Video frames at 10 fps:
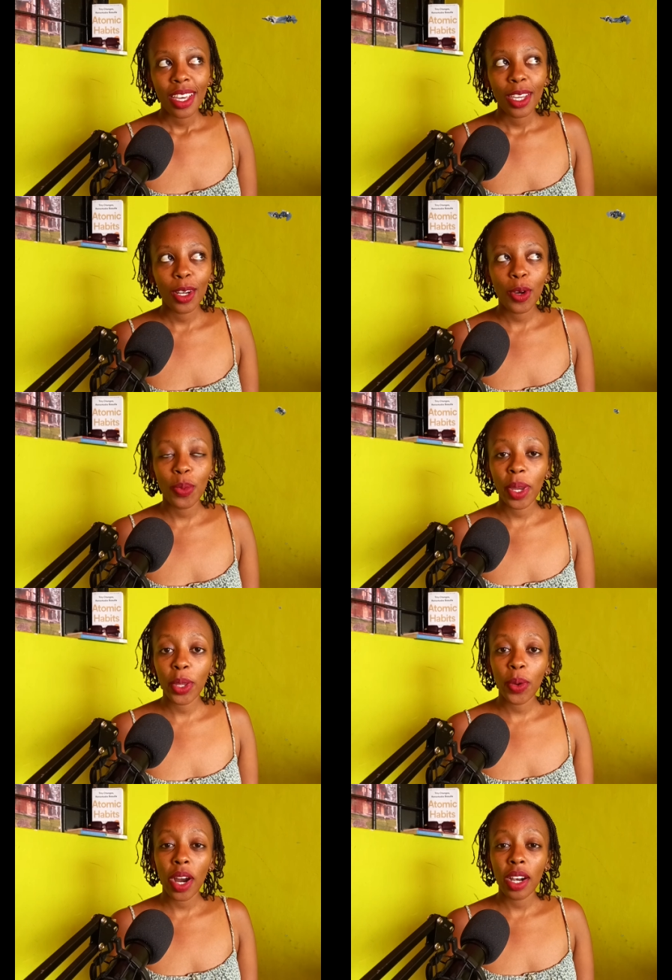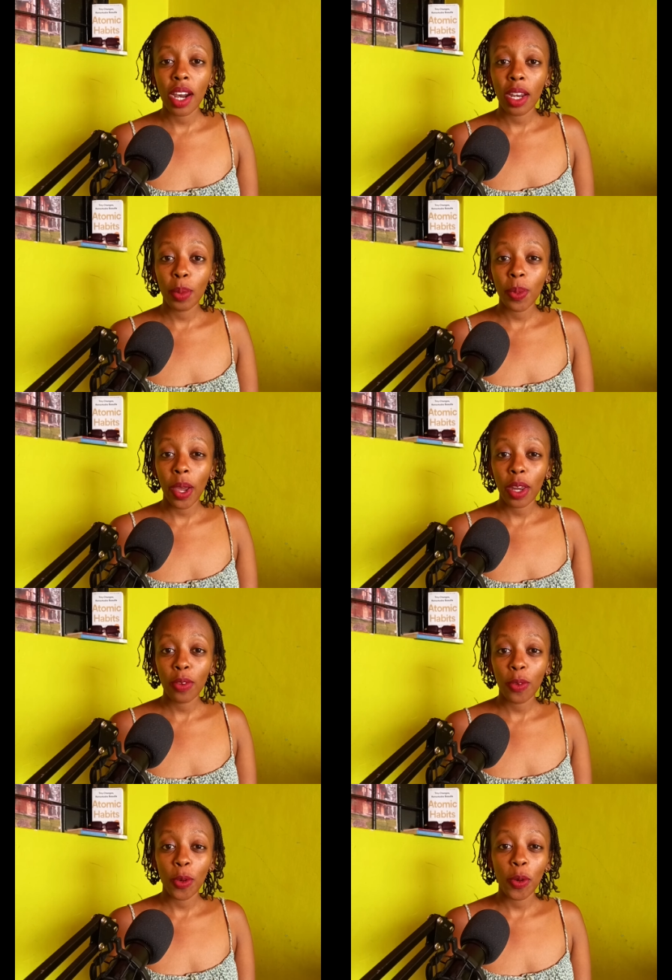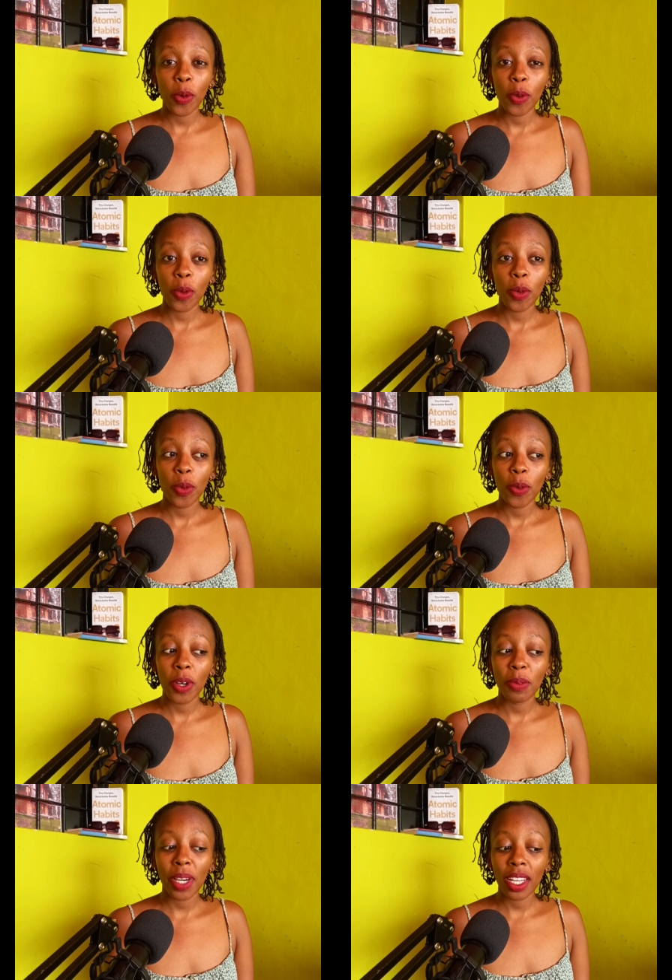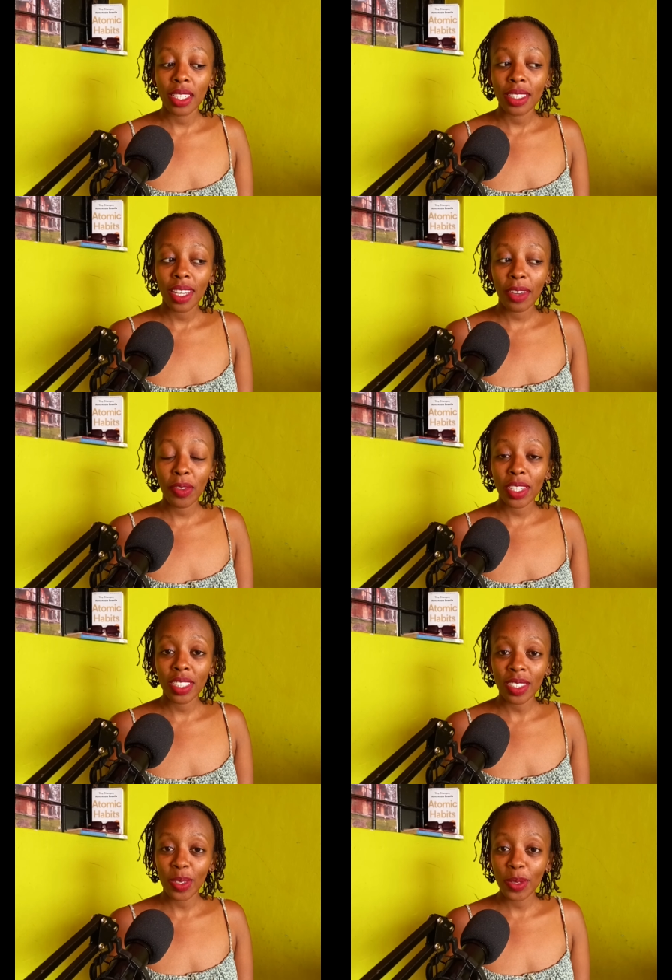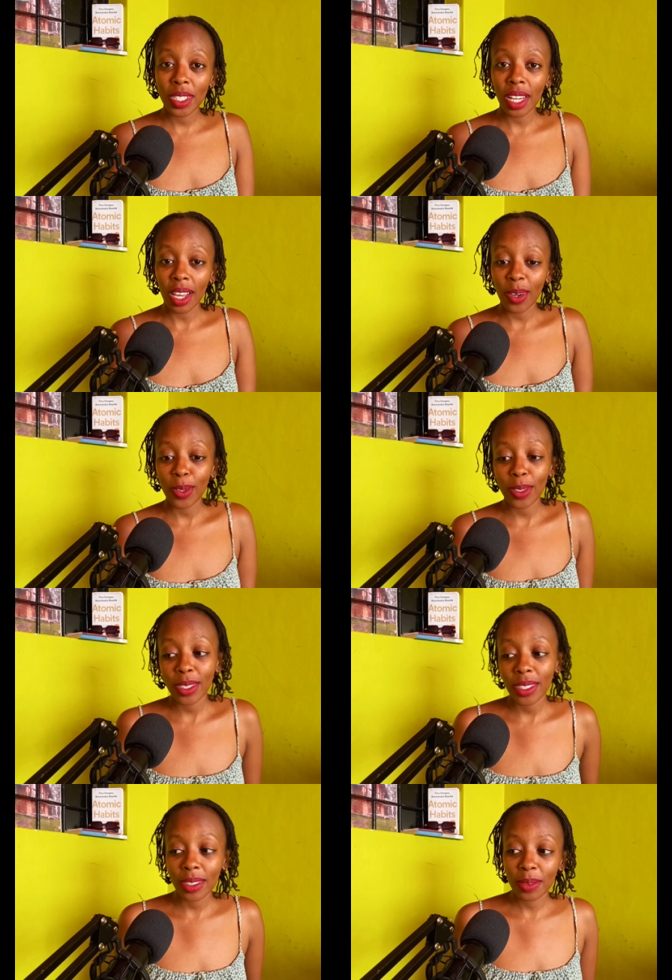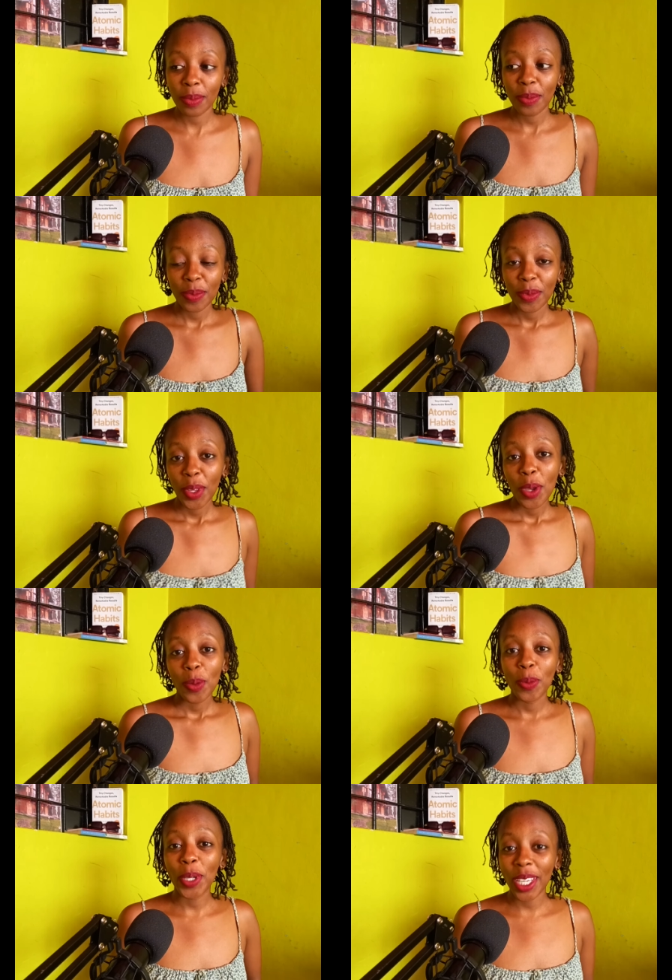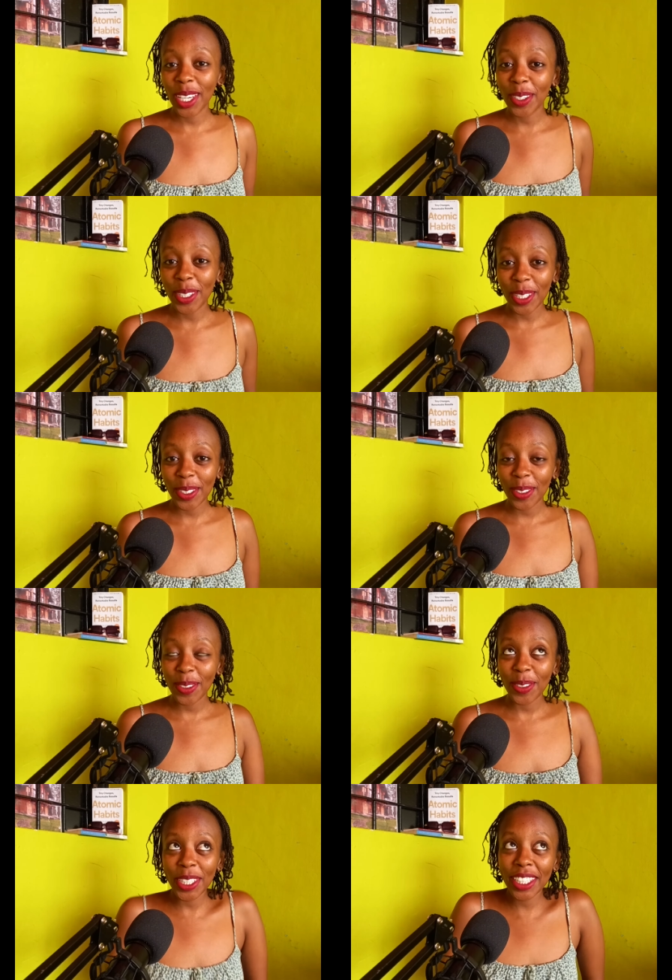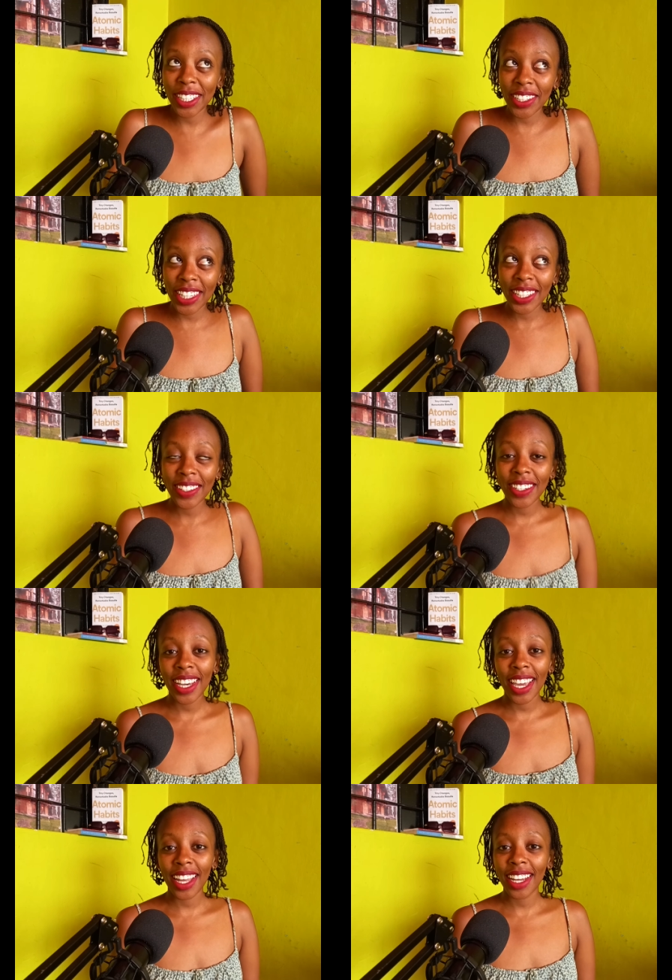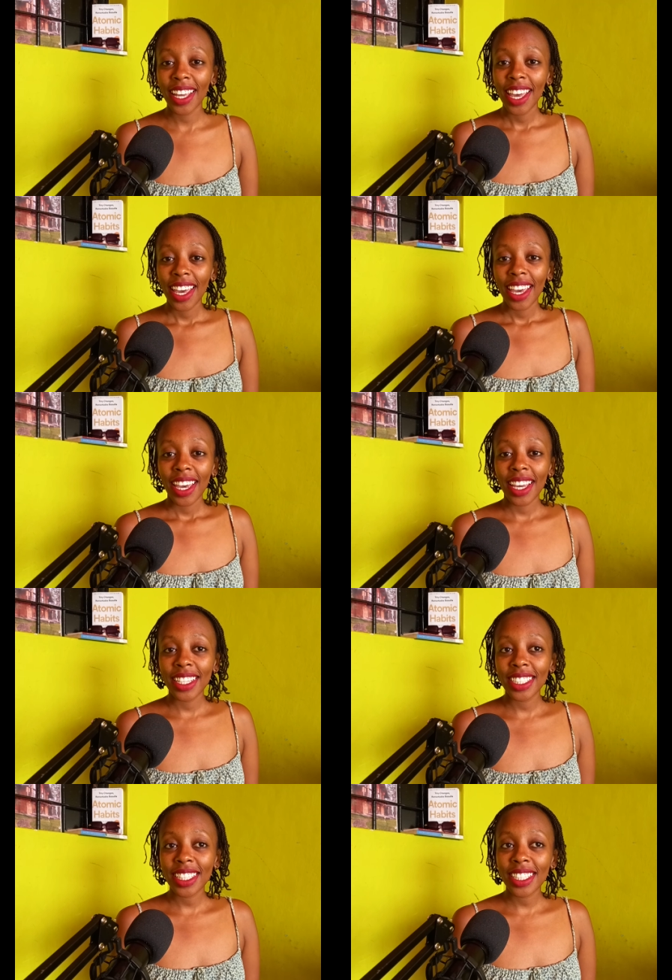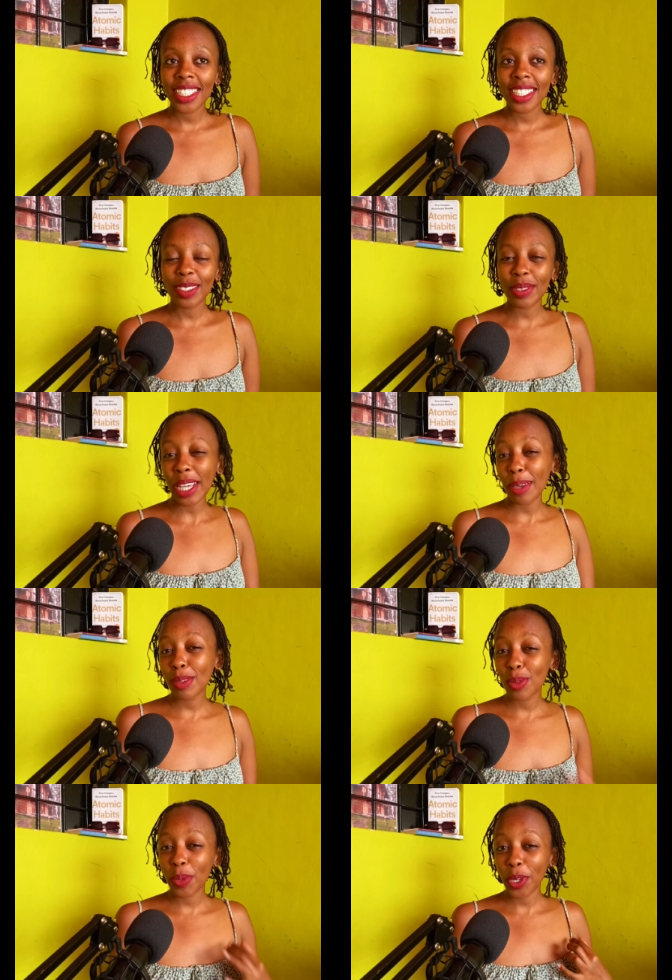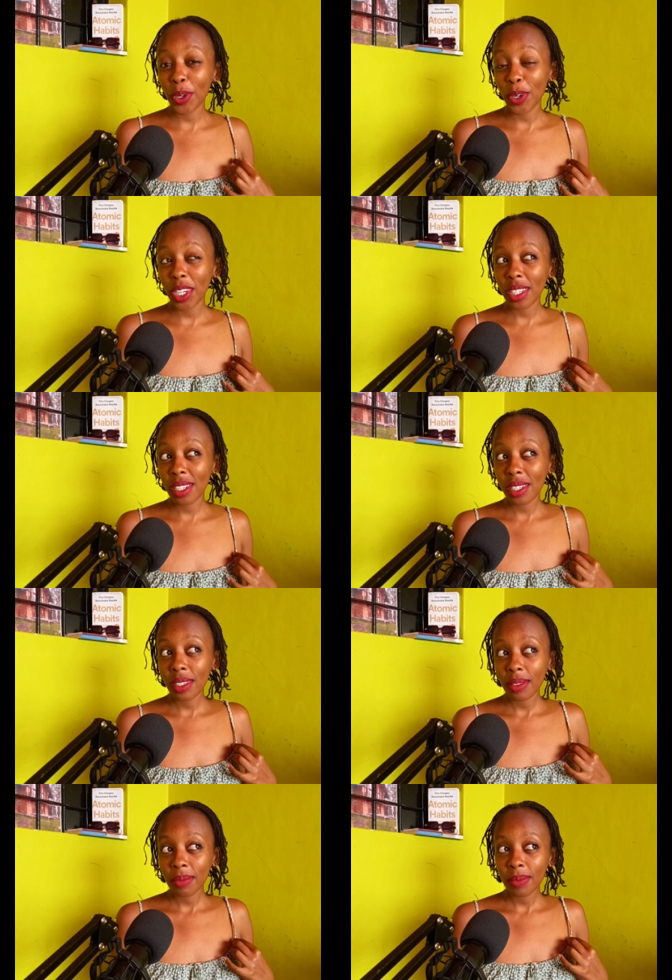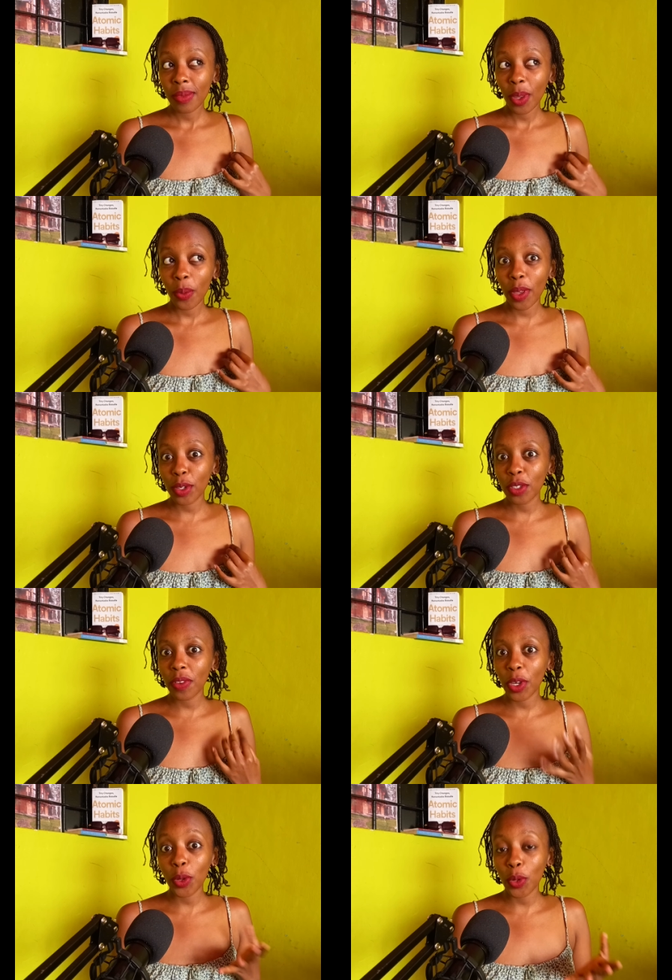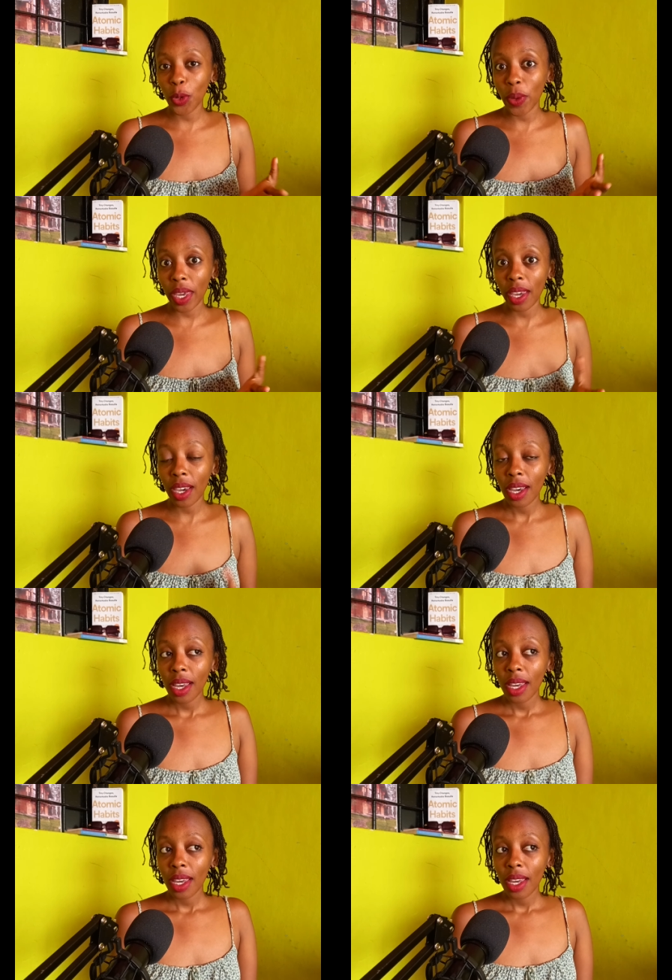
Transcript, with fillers: You know, when you are unemployed for a while, everyone just goes like all or you on you or she on you, and it just sometimes when you're not, without even you knowing,